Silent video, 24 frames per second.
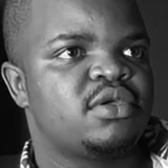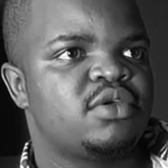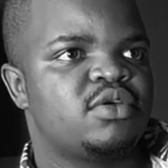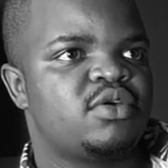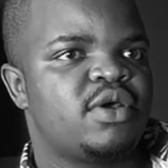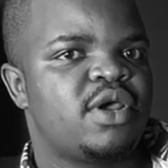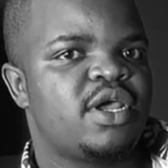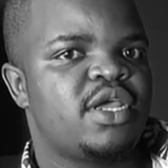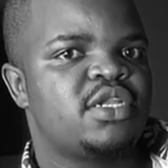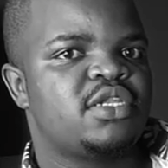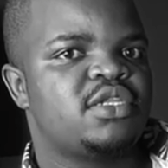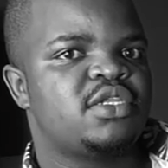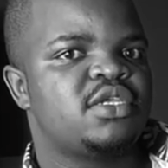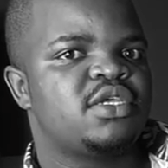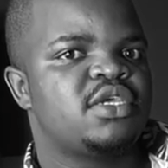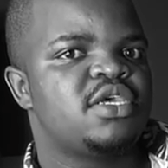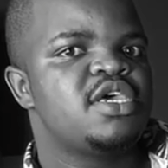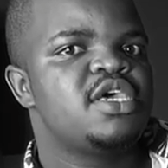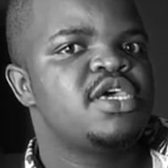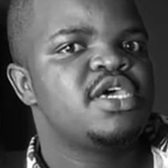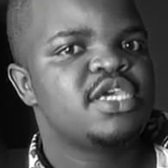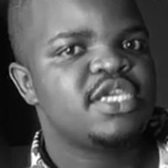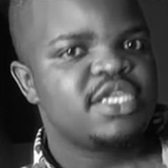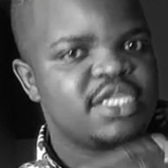Right.
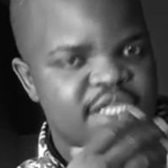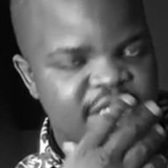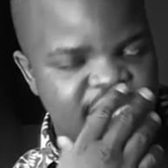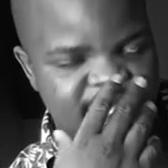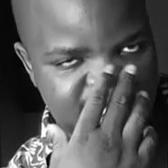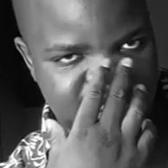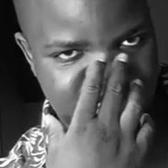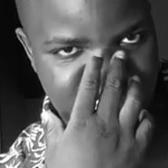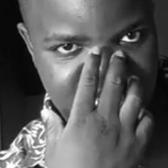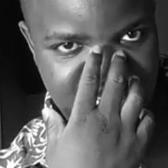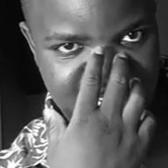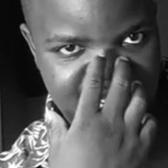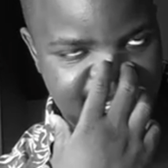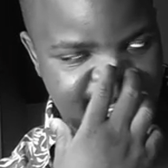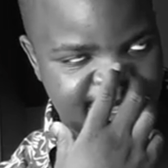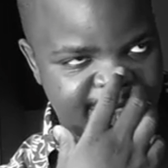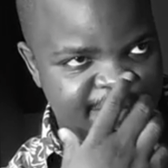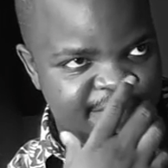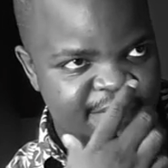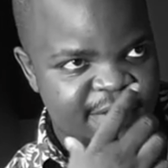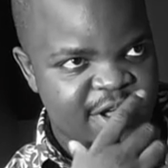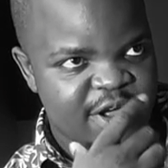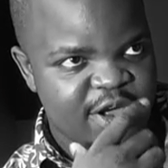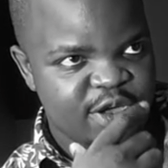Yeah,
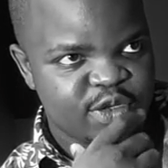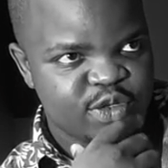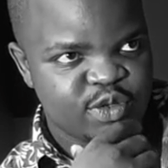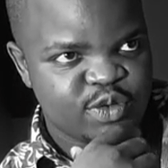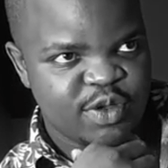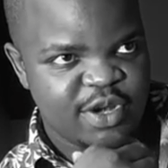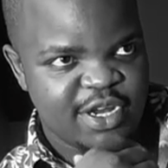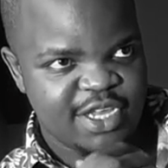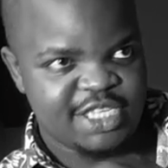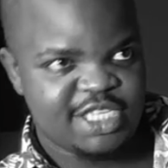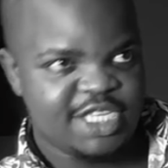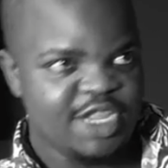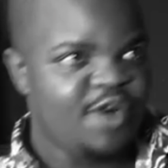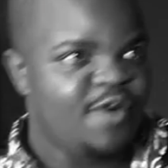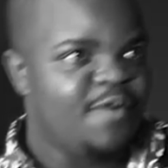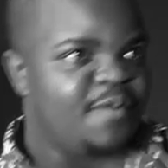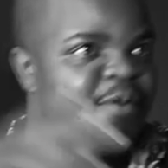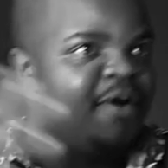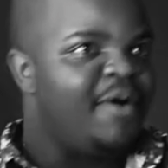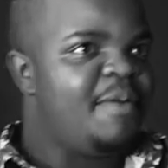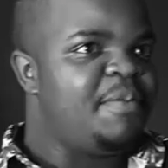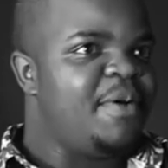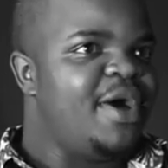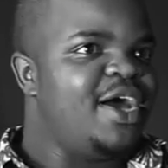uh, I was gonna sell
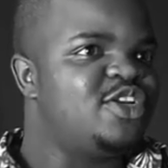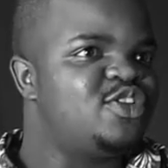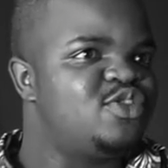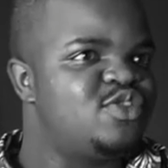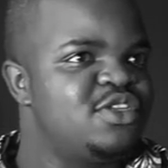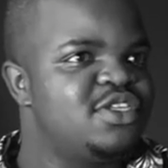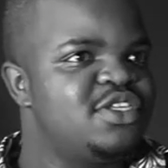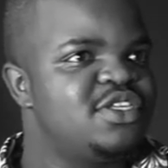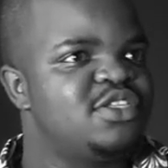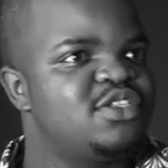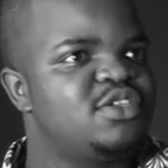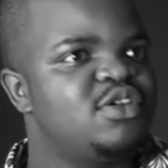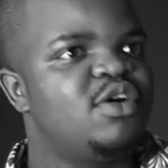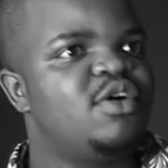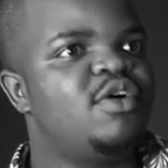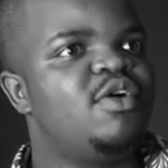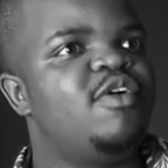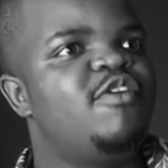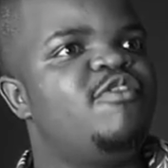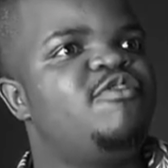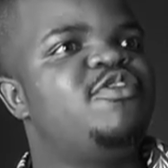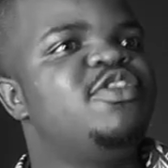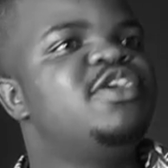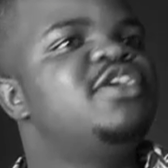more batteries
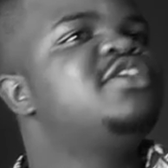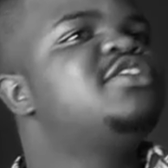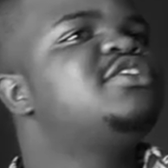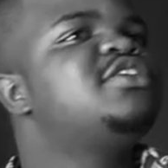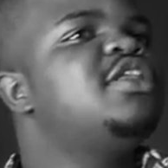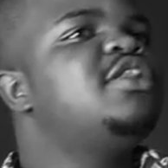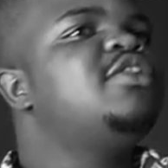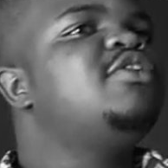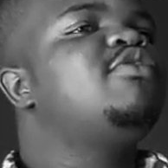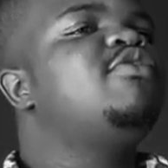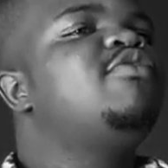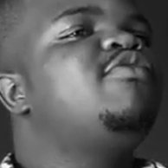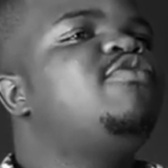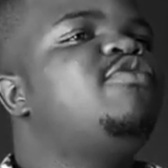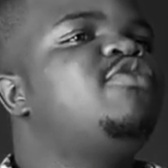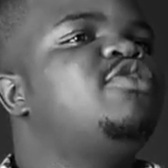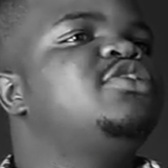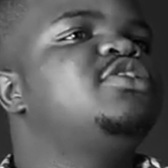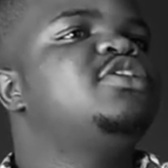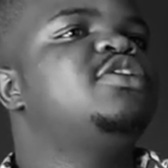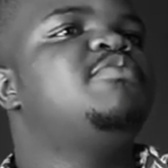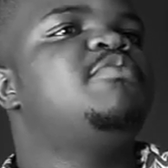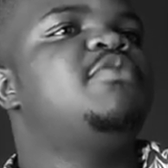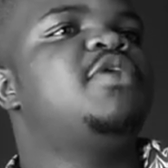or fix a little
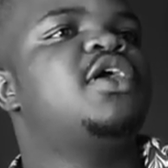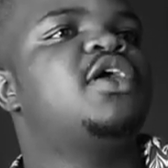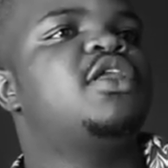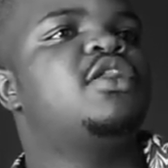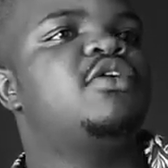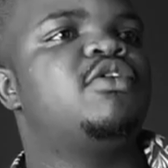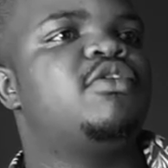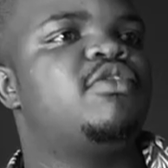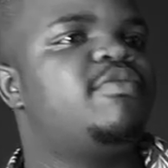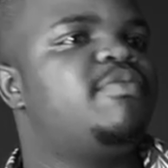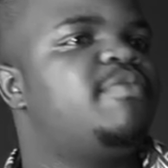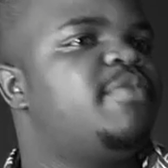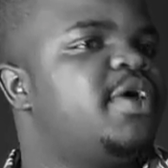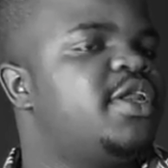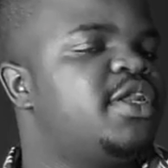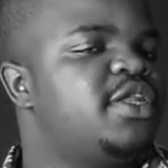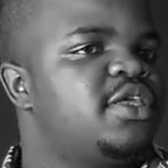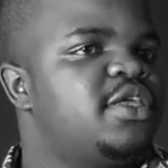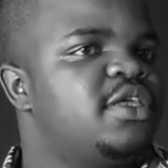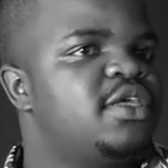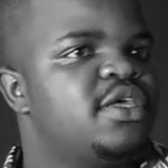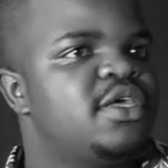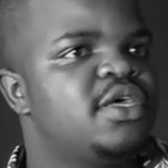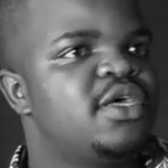phone and make a lot of
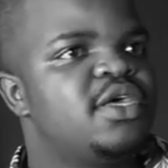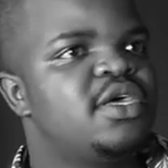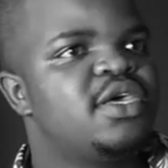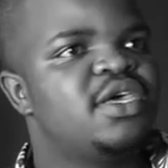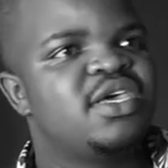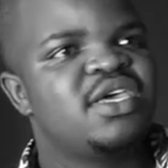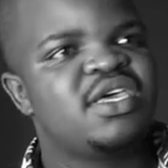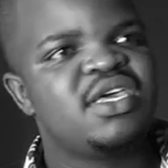money. Mm.